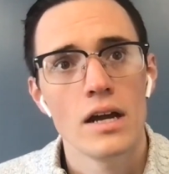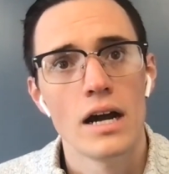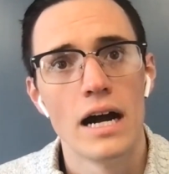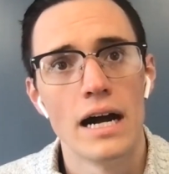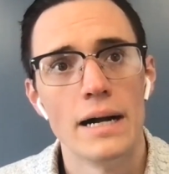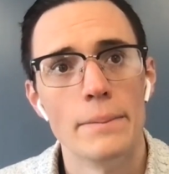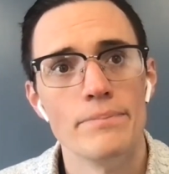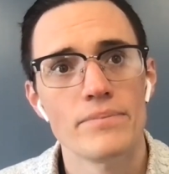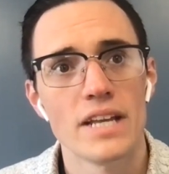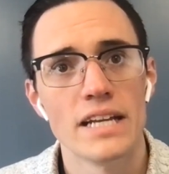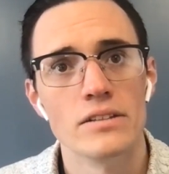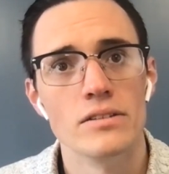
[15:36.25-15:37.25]

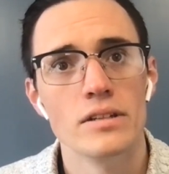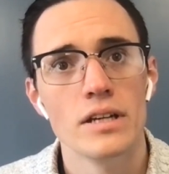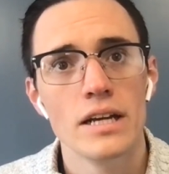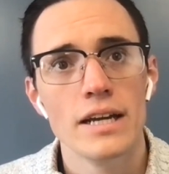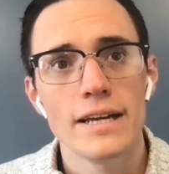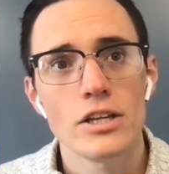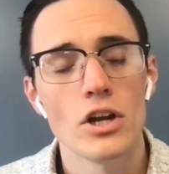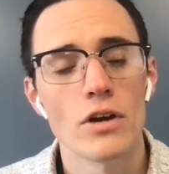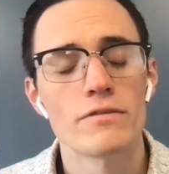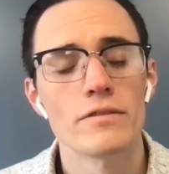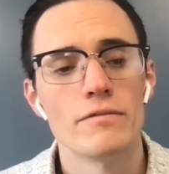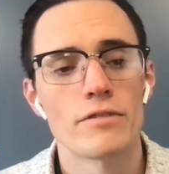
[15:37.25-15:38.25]

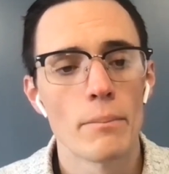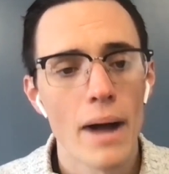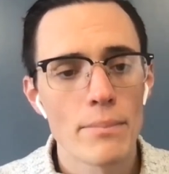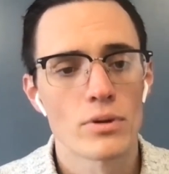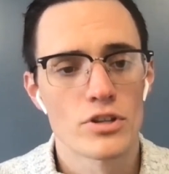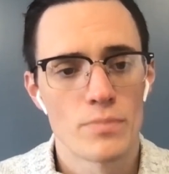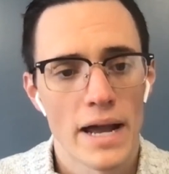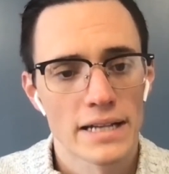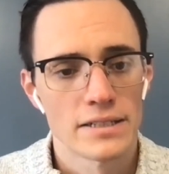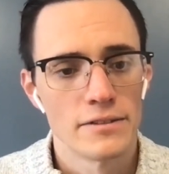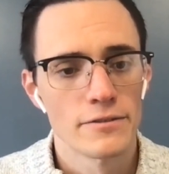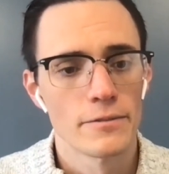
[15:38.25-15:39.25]
From my
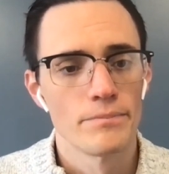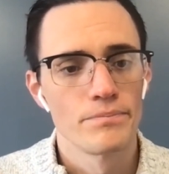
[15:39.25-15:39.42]
perspective,